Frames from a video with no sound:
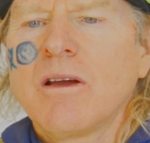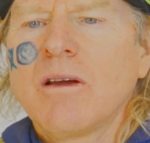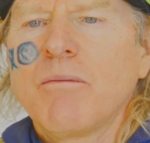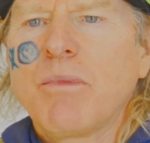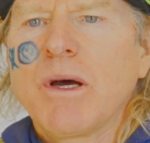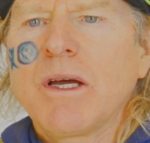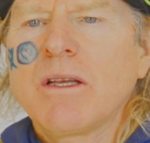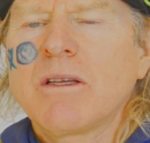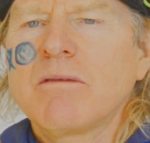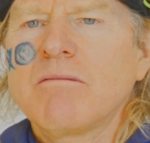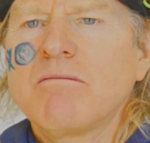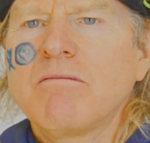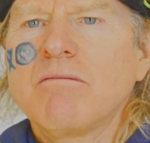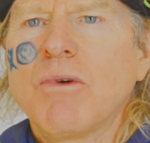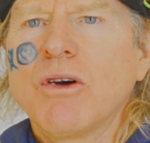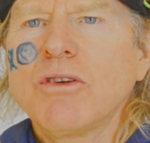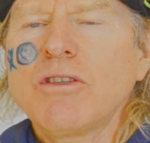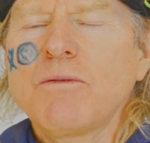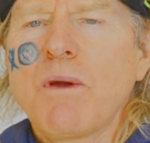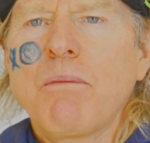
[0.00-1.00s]
But
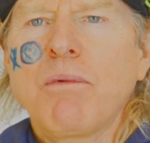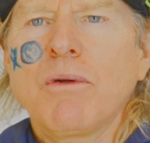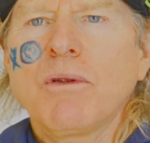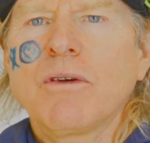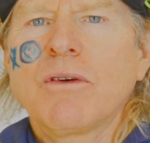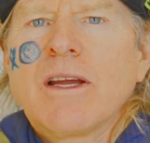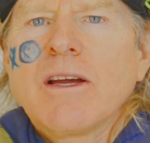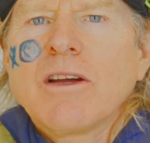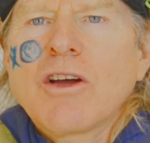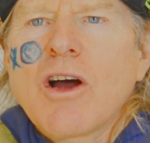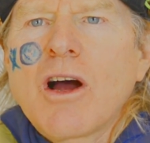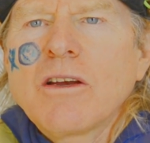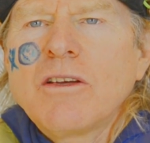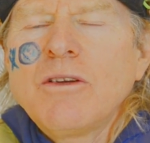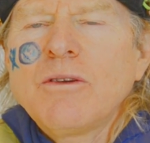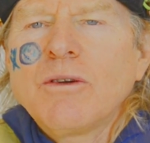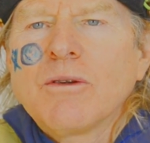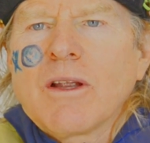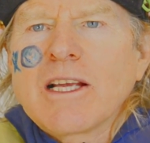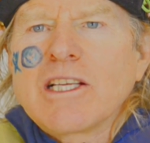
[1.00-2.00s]
most people are
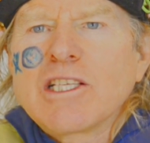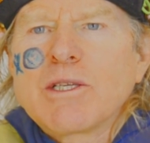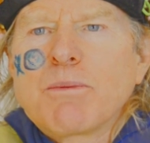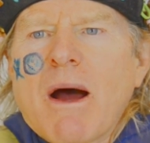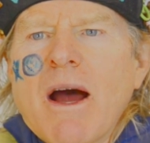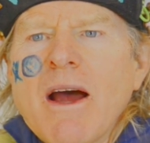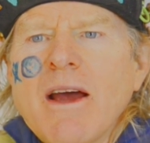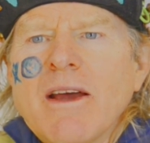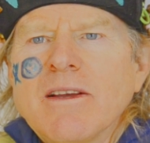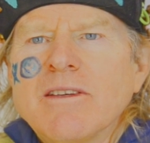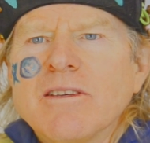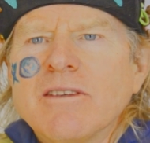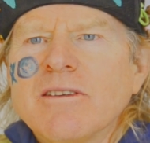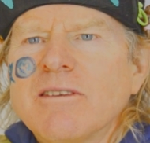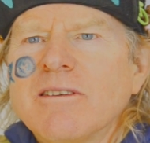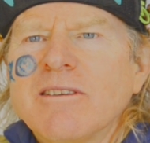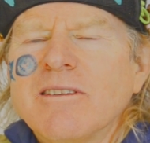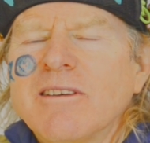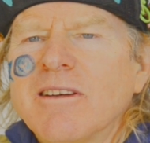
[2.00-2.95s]
incognito, like spies.